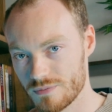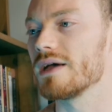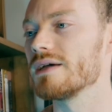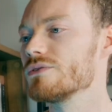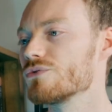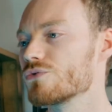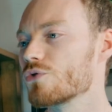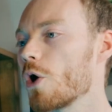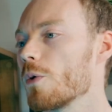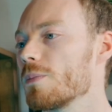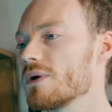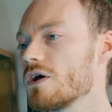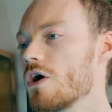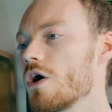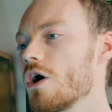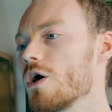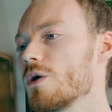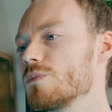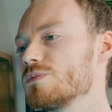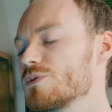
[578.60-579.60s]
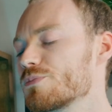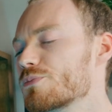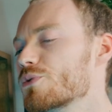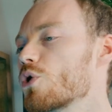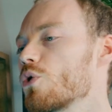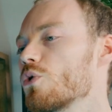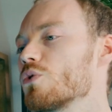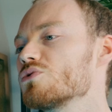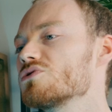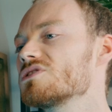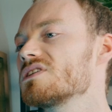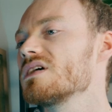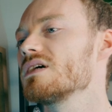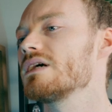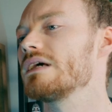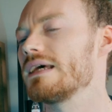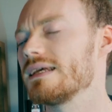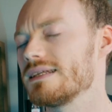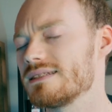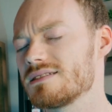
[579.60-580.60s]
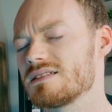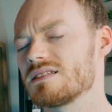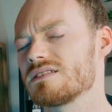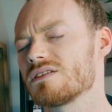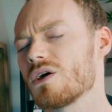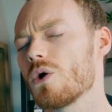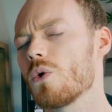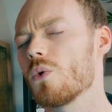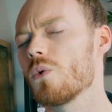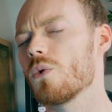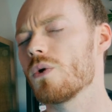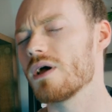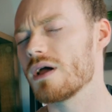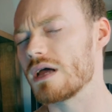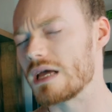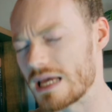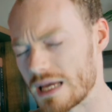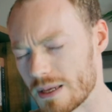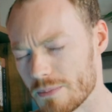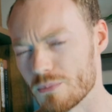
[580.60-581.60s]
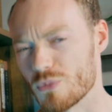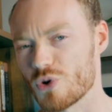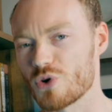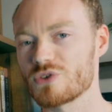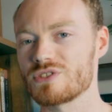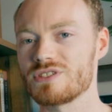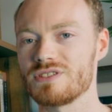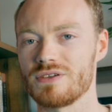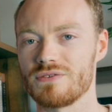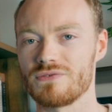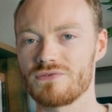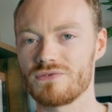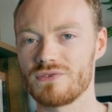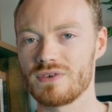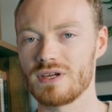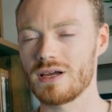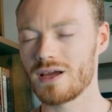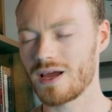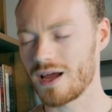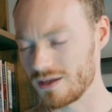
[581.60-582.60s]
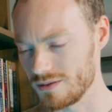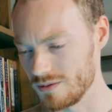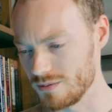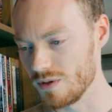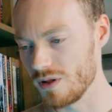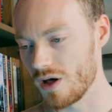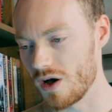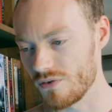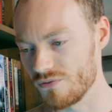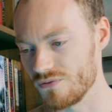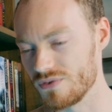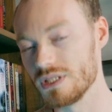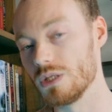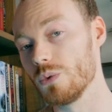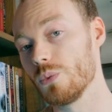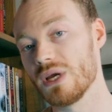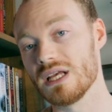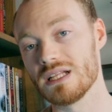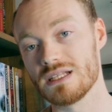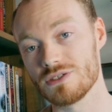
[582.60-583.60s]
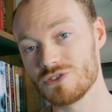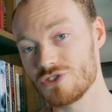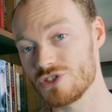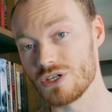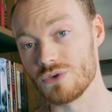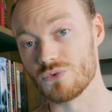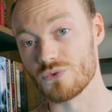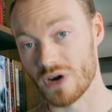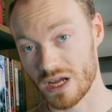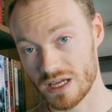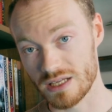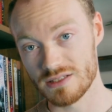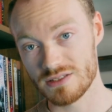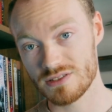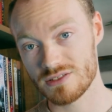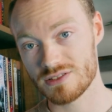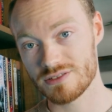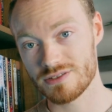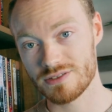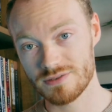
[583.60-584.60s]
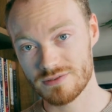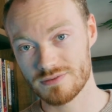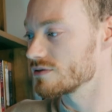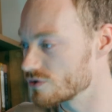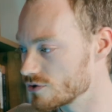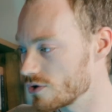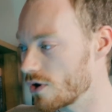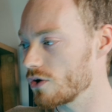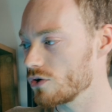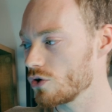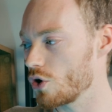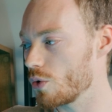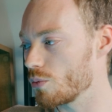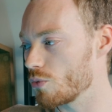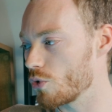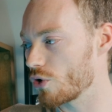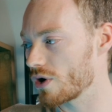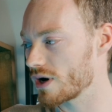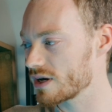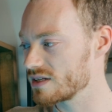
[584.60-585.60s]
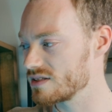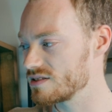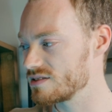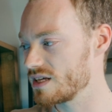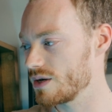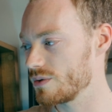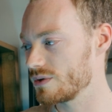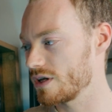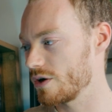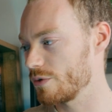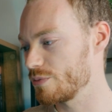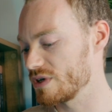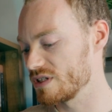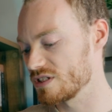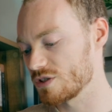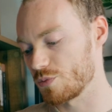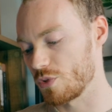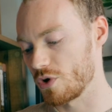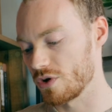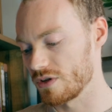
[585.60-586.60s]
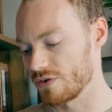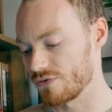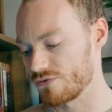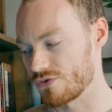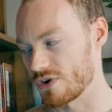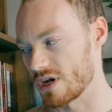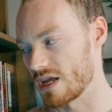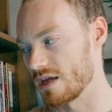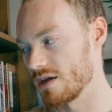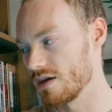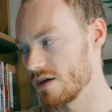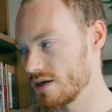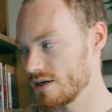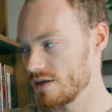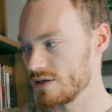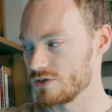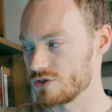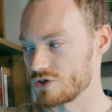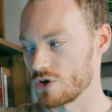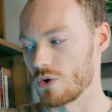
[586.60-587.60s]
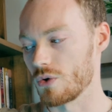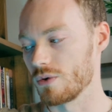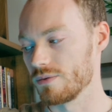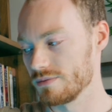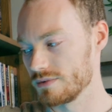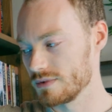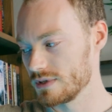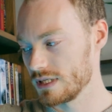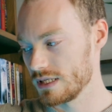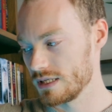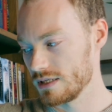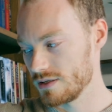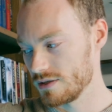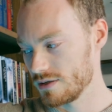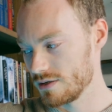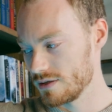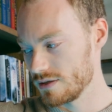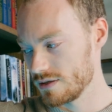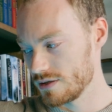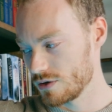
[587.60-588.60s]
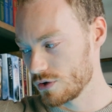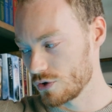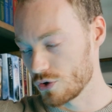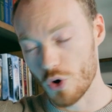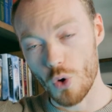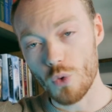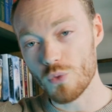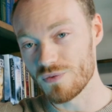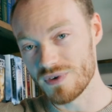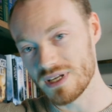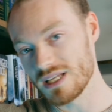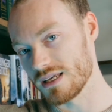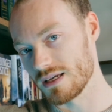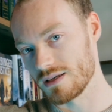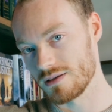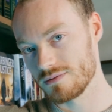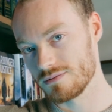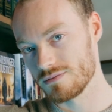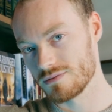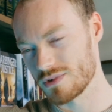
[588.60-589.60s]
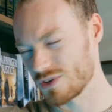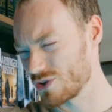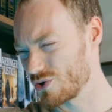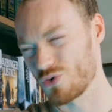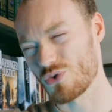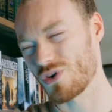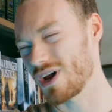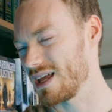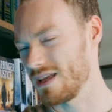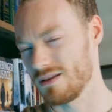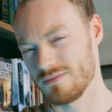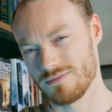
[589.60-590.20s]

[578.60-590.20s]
And Robin Hobb's prose is so immersive. I love the way that she writes. Not a lot more I can say without being spoiler-free, so go read it. They're great.